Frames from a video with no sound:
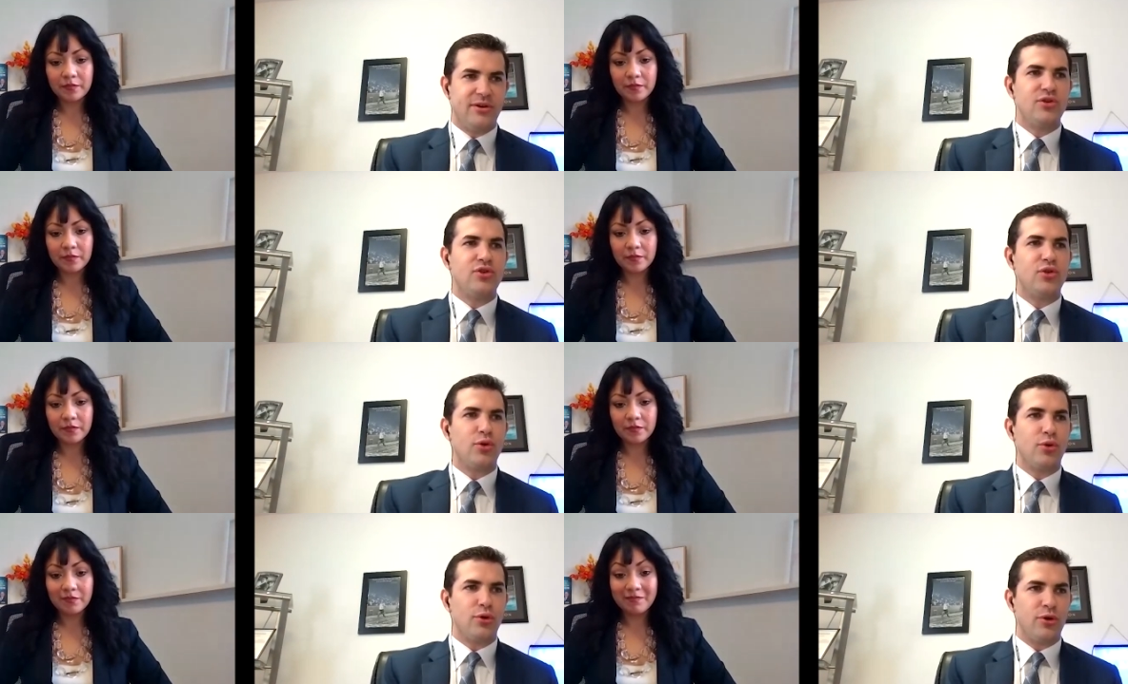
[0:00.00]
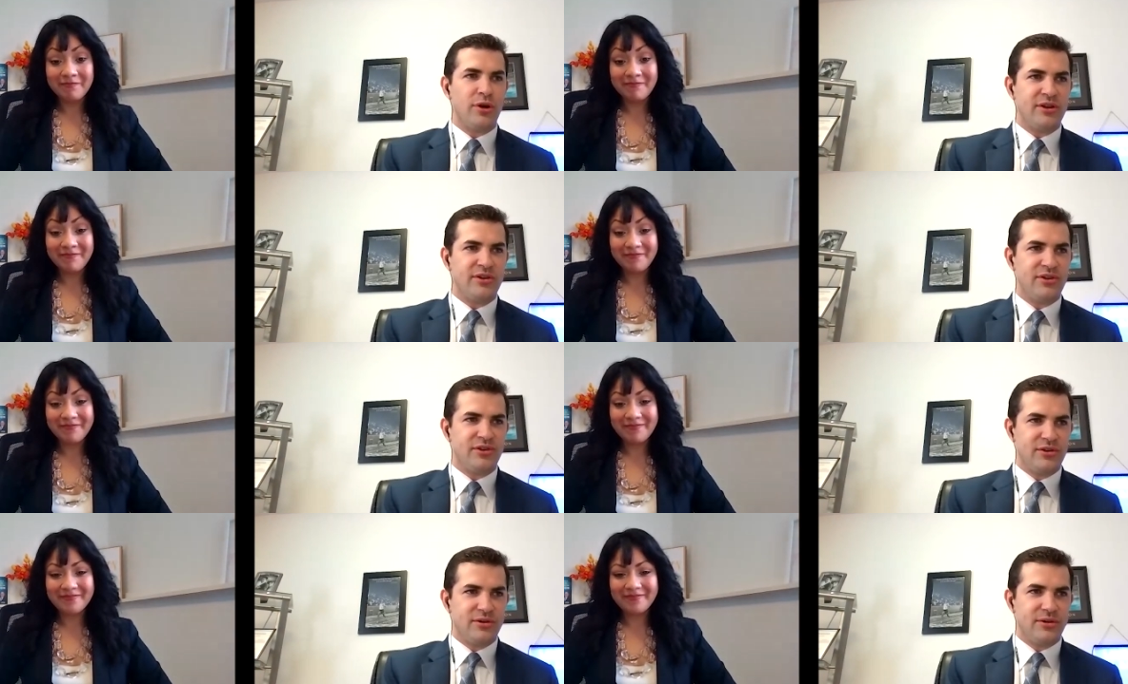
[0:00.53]

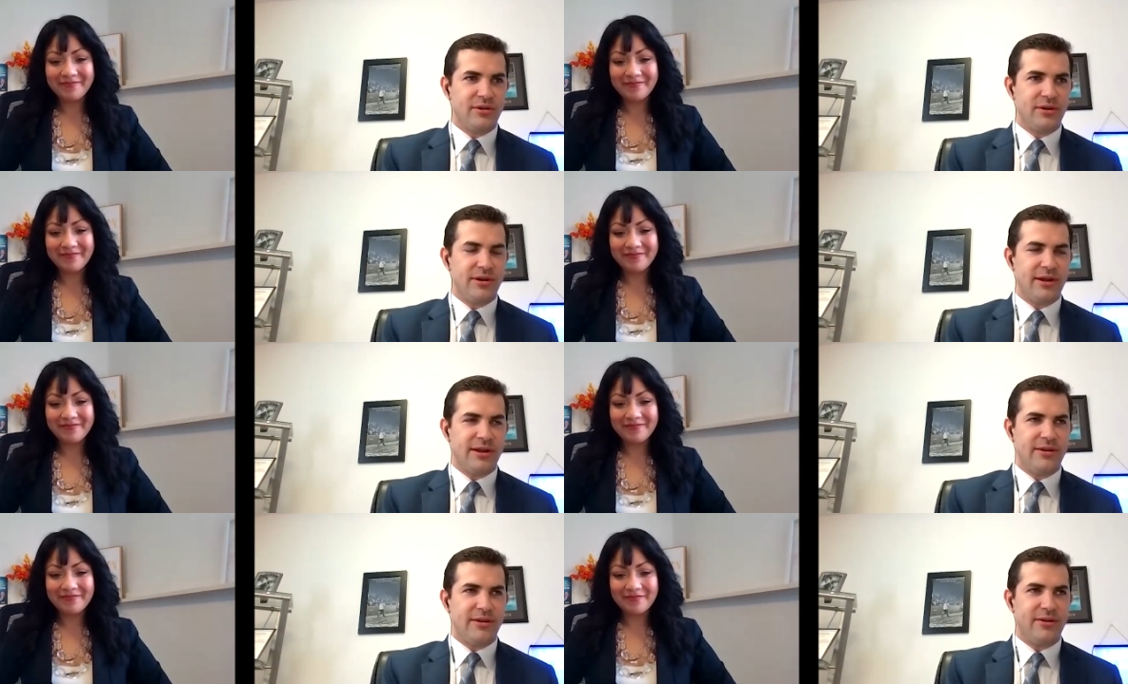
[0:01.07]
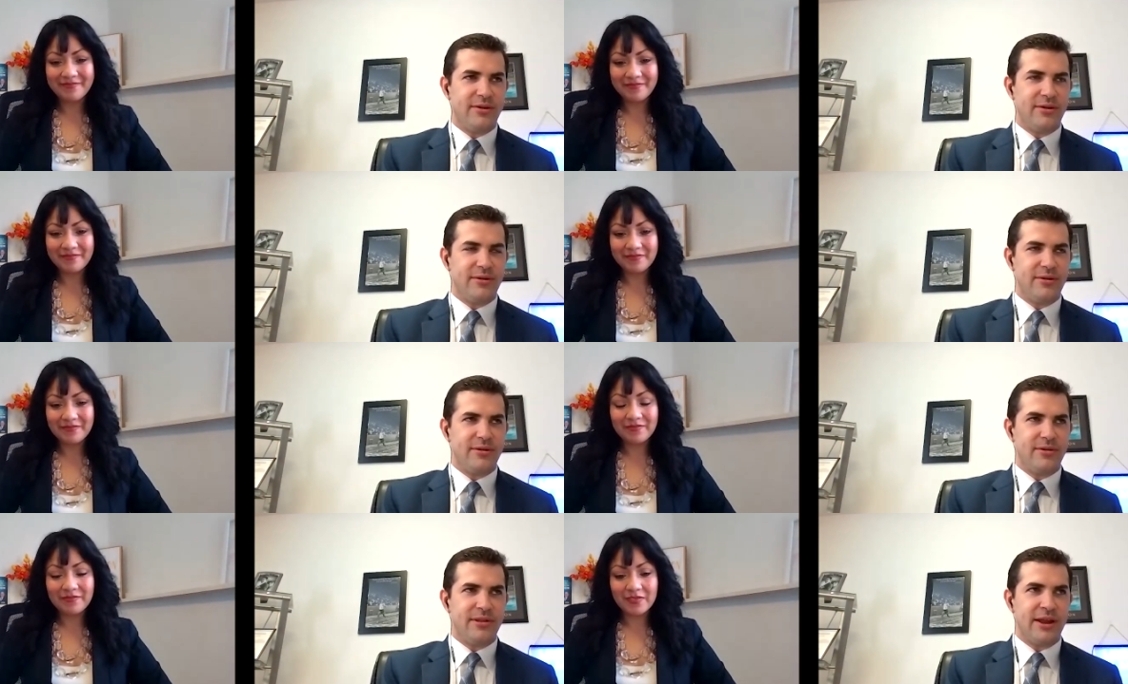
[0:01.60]
Speaker 1: Stories
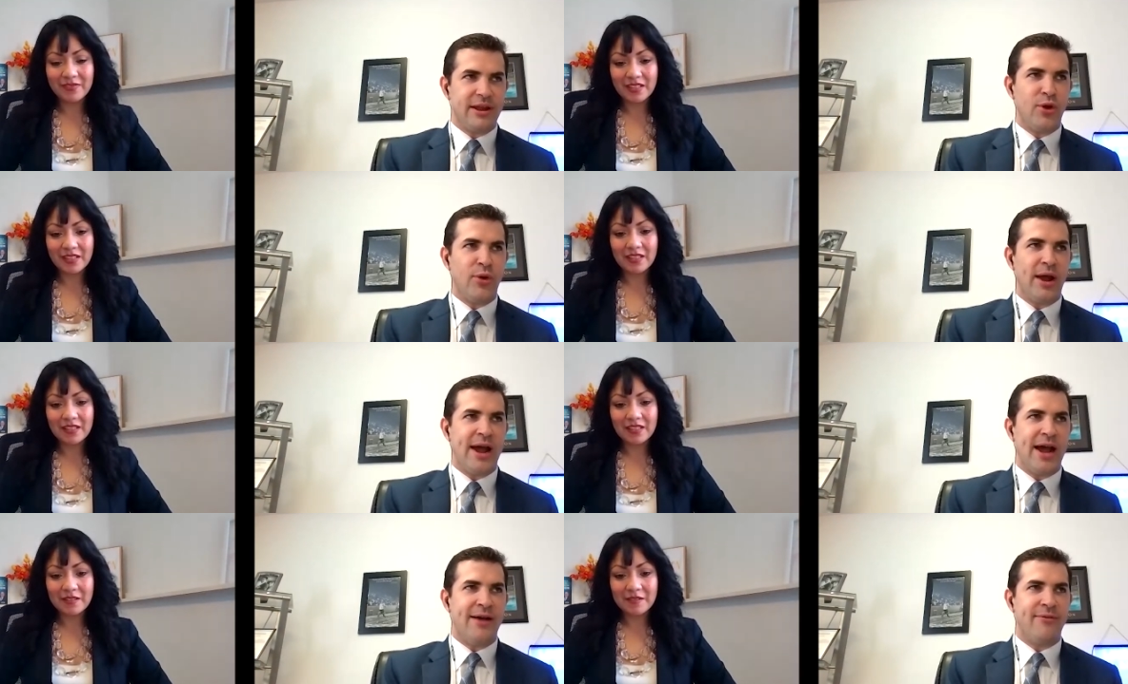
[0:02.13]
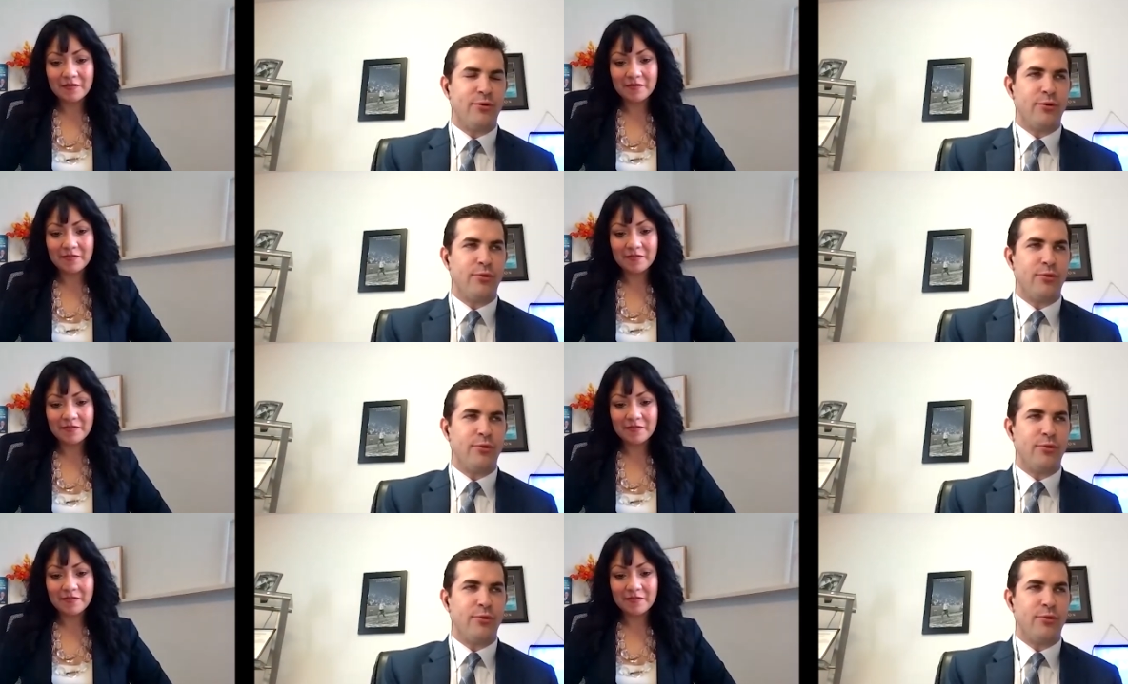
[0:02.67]
that you have,